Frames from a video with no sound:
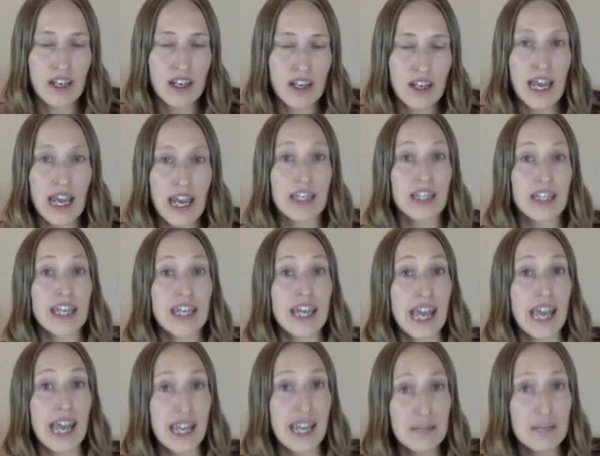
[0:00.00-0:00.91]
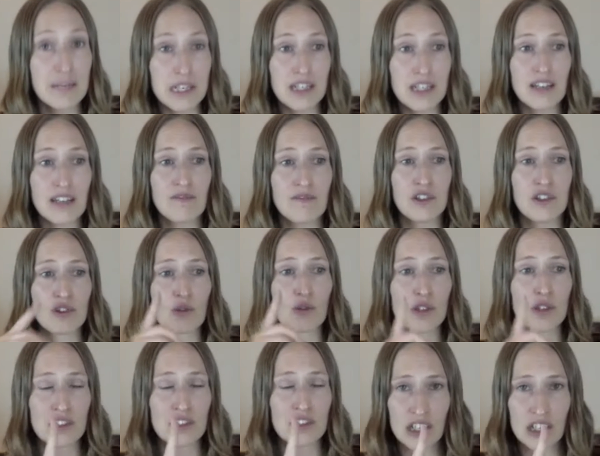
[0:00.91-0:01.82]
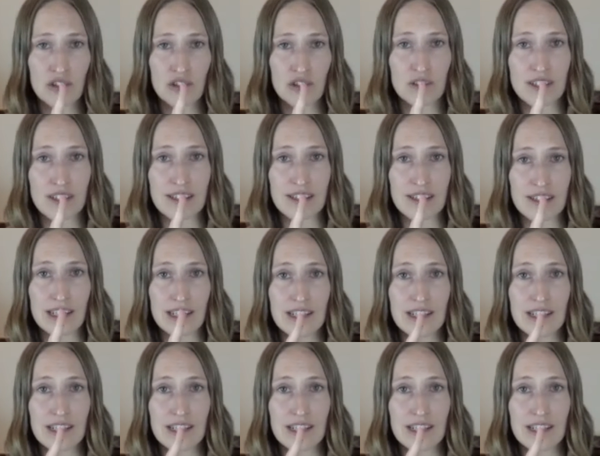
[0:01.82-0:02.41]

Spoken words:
And it can be if you know what your natural design